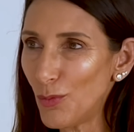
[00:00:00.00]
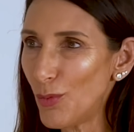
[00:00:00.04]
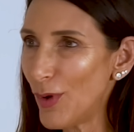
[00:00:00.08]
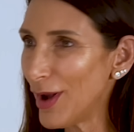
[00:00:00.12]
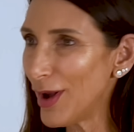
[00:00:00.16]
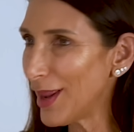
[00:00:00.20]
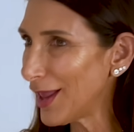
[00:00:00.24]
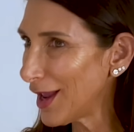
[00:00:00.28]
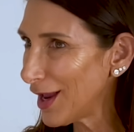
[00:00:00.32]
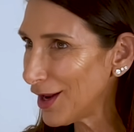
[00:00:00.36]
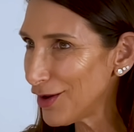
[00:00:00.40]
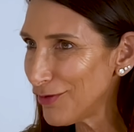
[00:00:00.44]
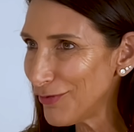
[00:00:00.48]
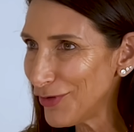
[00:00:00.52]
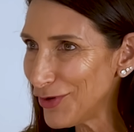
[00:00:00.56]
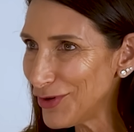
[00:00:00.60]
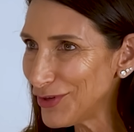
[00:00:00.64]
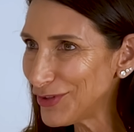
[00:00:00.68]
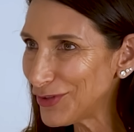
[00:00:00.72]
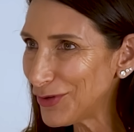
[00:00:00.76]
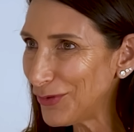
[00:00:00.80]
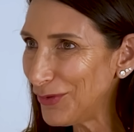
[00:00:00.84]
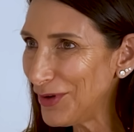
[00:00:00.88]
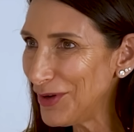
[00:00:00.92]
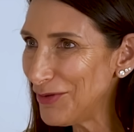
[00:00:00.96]
wedding
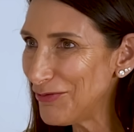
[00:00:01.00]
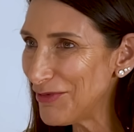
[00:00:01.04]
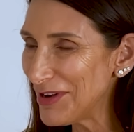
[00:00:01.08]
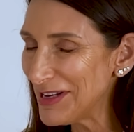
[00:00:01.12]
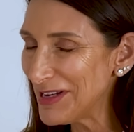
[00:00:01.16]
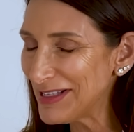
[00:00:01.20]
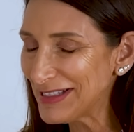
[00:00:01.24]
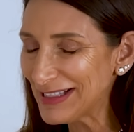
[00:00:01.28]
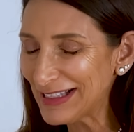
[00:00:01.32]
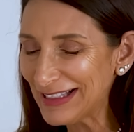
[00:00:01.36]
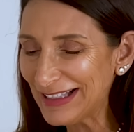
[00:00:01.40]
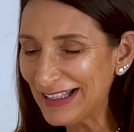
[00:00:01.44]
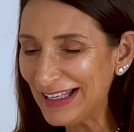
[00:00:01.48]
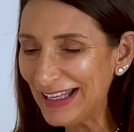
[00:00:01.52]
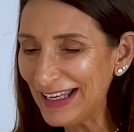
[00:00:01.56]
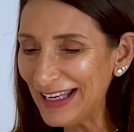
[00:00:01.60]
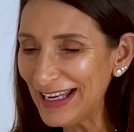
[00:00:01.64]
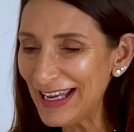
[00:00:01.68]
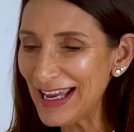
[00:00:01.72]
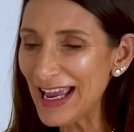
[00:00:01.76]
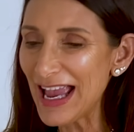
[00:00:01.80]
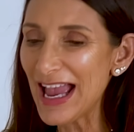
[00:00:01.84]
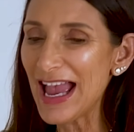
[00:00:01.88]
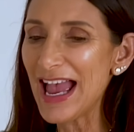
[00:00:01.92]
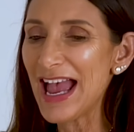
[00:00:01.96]
anniversary
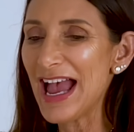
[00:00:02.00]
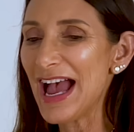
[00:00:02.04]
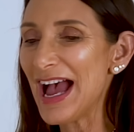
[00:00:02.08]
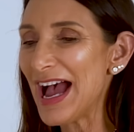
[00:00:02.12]
recently,